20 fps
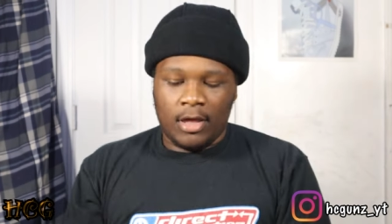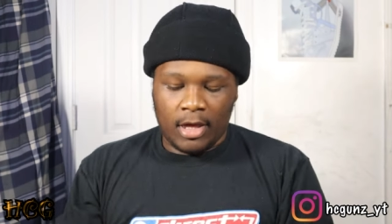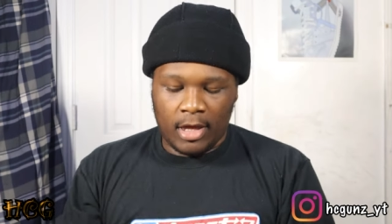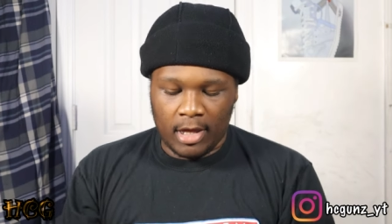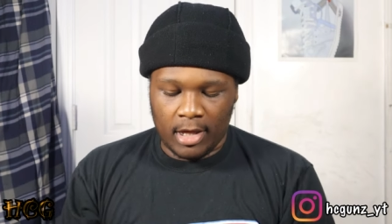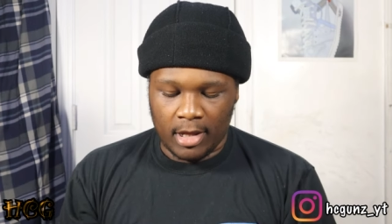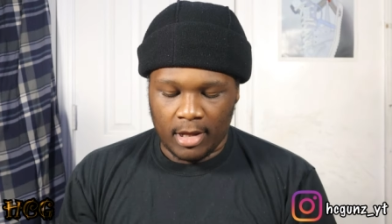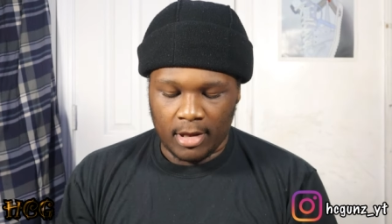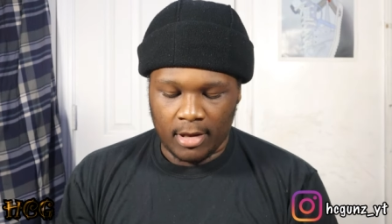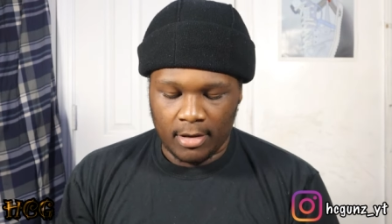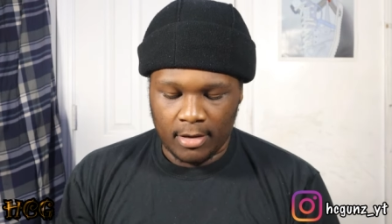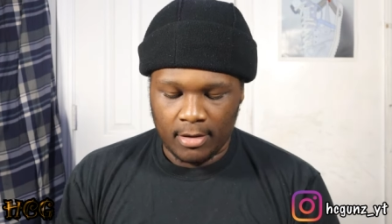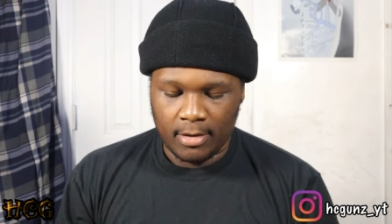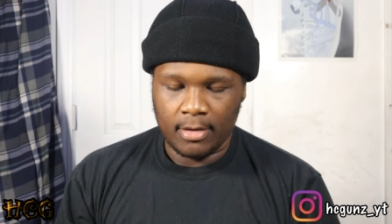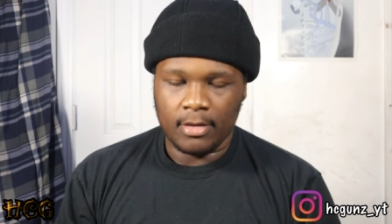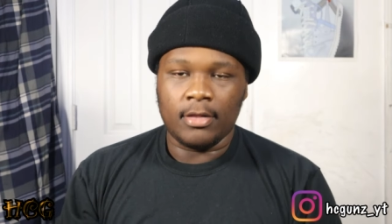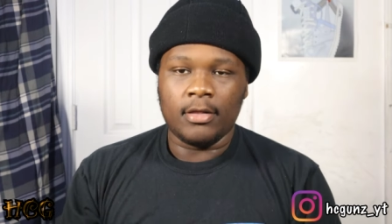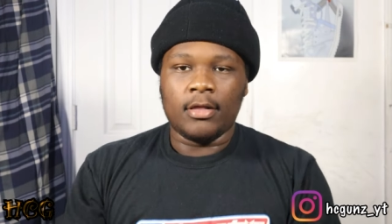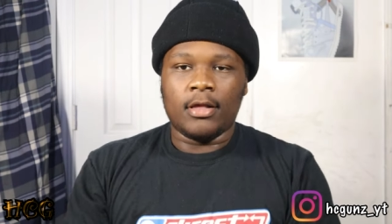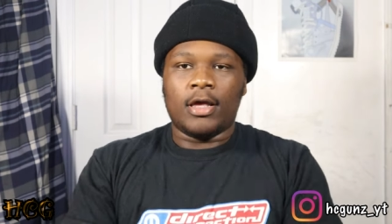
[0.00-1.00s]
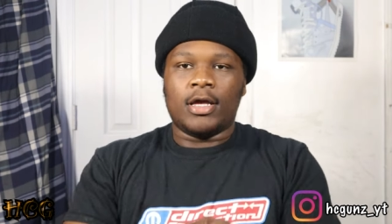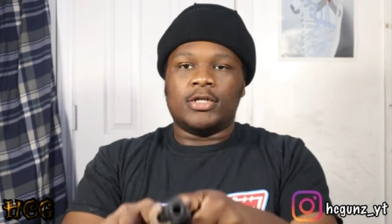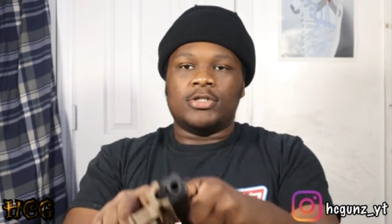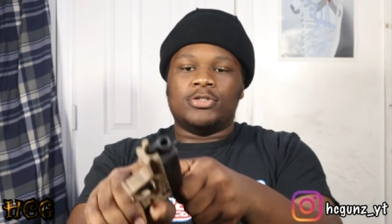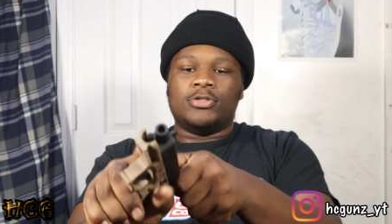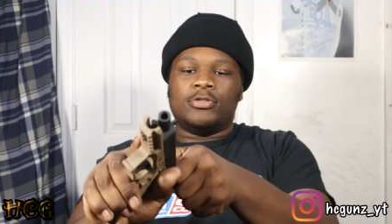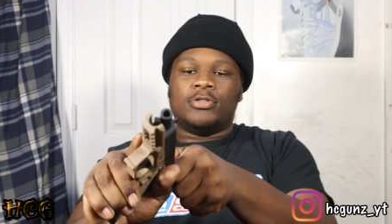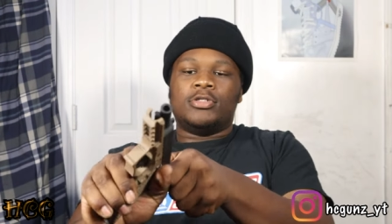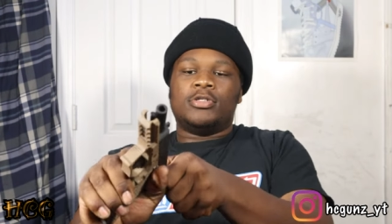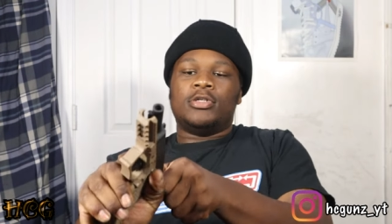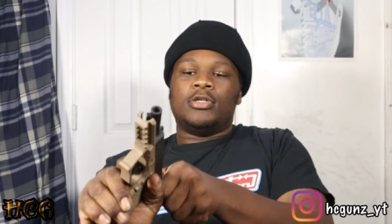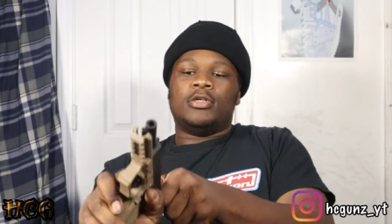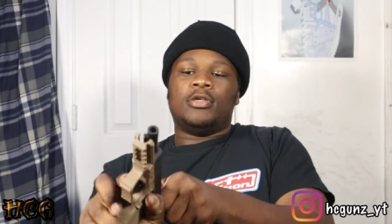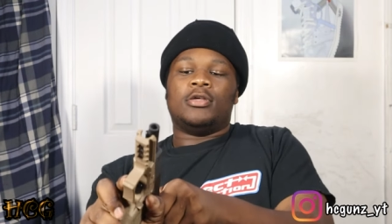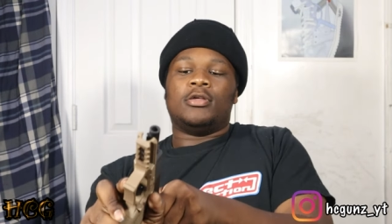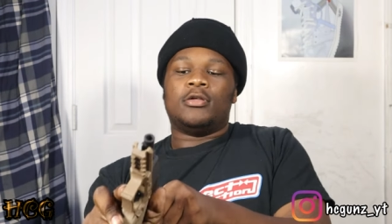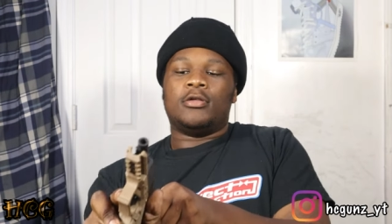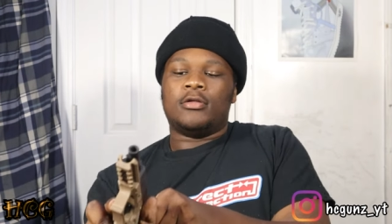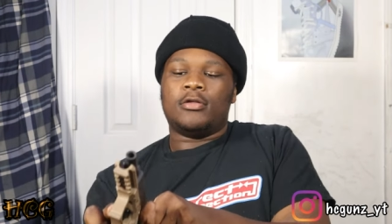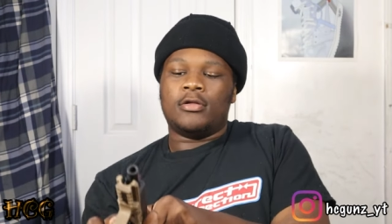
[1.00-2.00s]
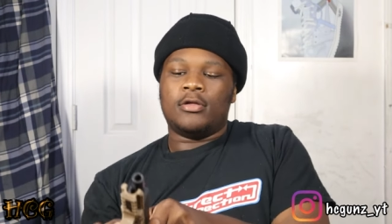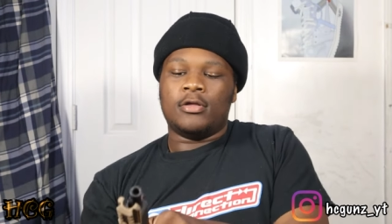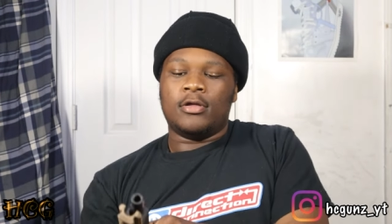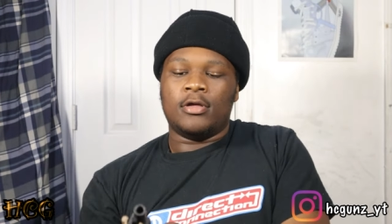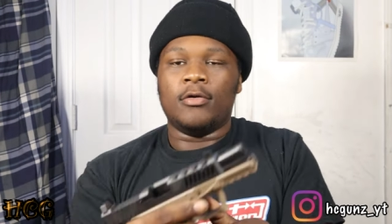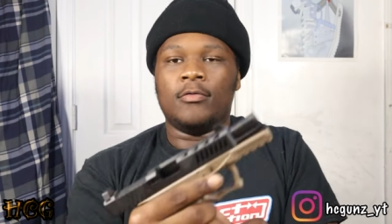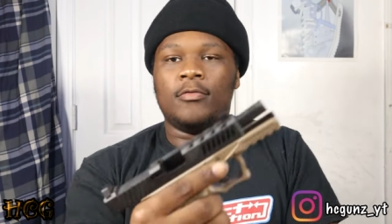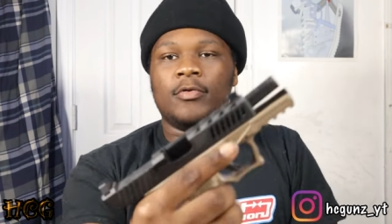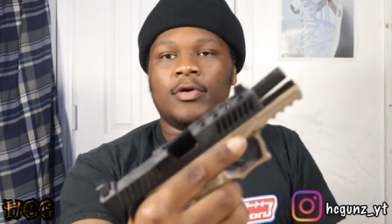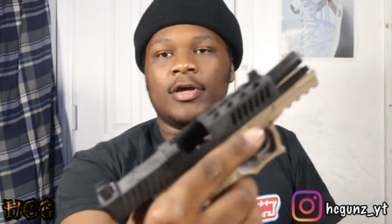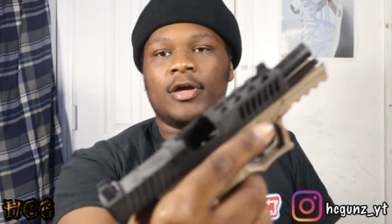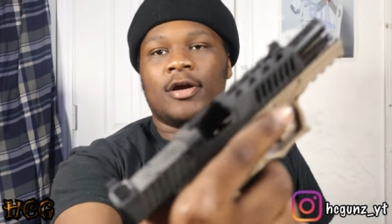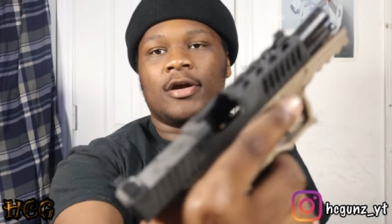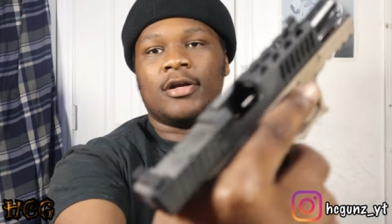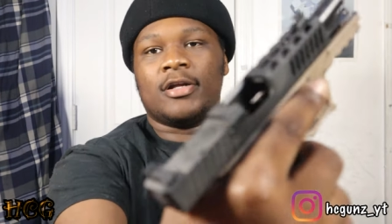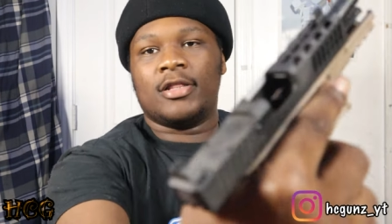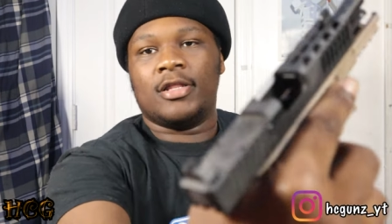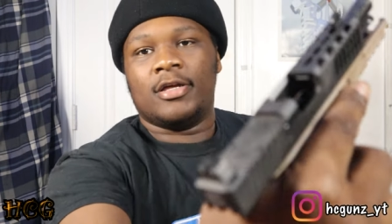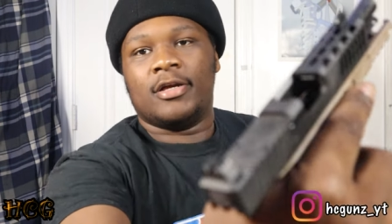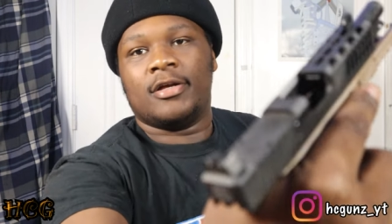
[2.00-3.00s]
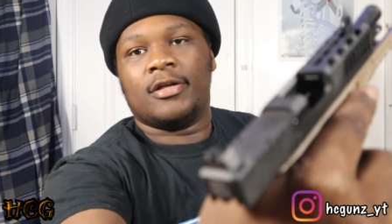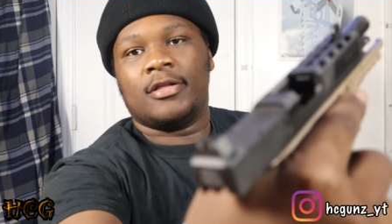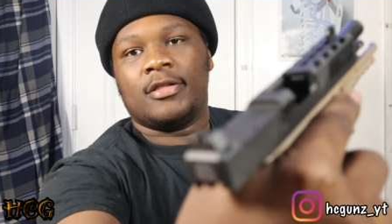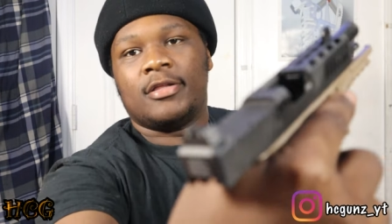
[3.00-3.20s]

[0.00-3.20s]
And as you see, we are clear.